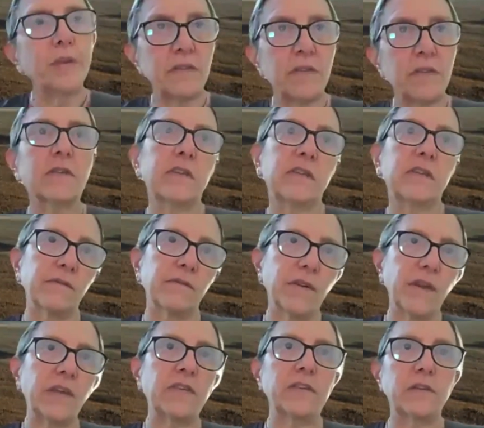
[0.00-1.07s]
businesses,
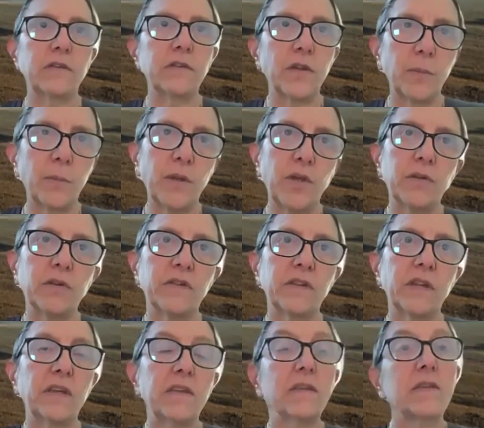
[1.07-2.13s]
investors,
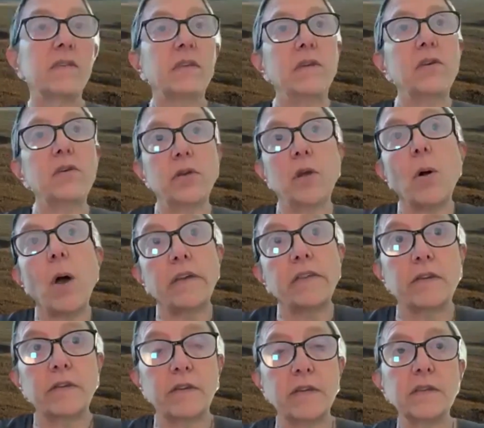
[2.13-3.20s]
communities,
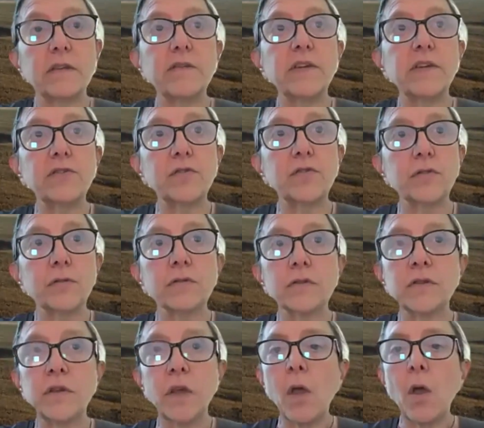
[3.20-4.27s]
us as
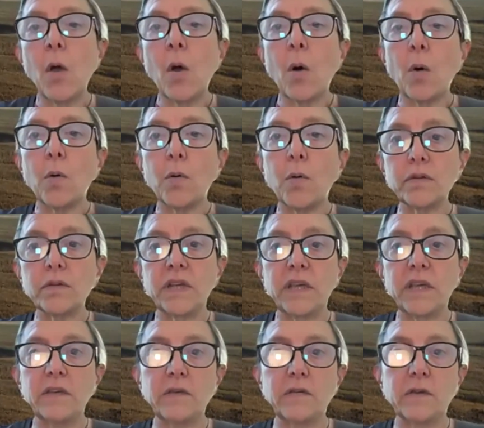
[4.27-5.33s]
individuals, all
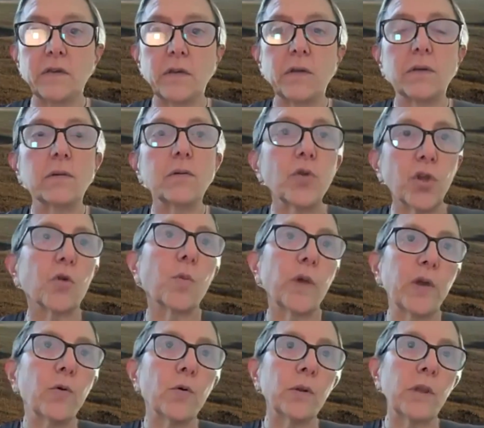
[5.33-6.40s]
need to,
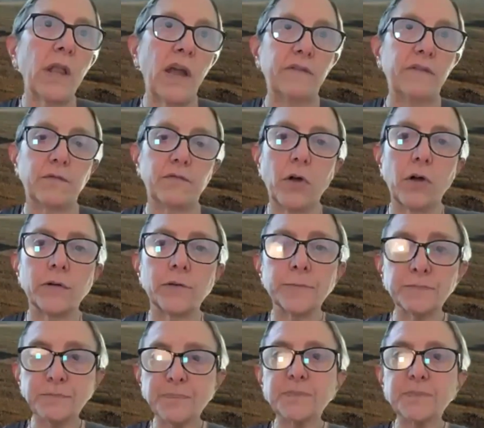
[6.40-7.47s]
we all have a
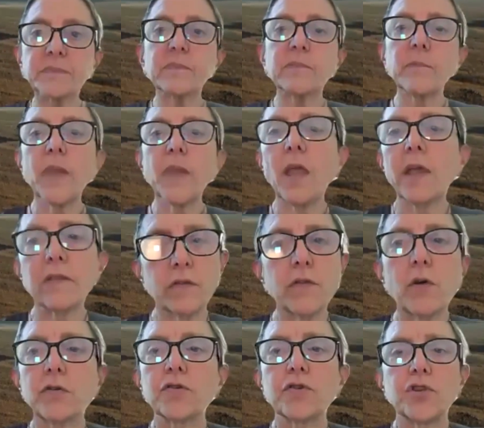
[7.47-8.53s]
role. It's
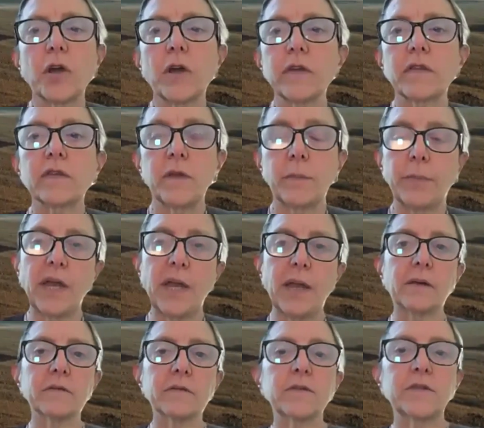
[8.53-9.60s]
not just
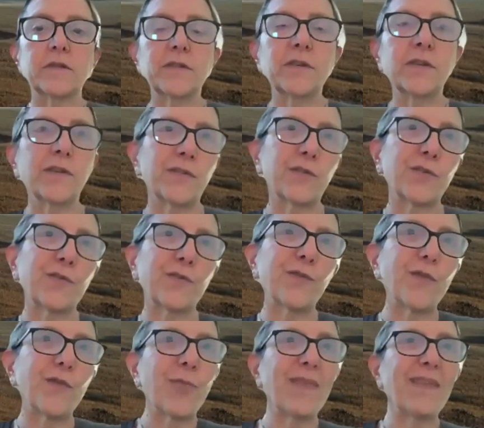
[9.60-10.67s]
about sort of,
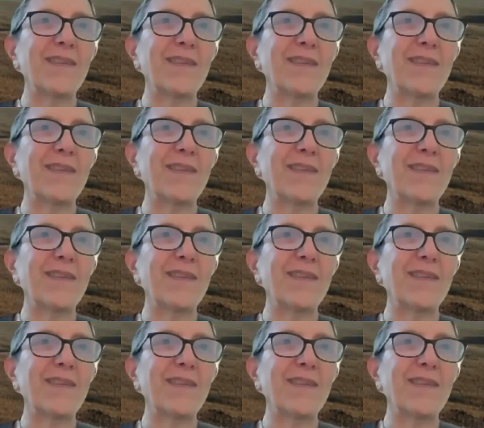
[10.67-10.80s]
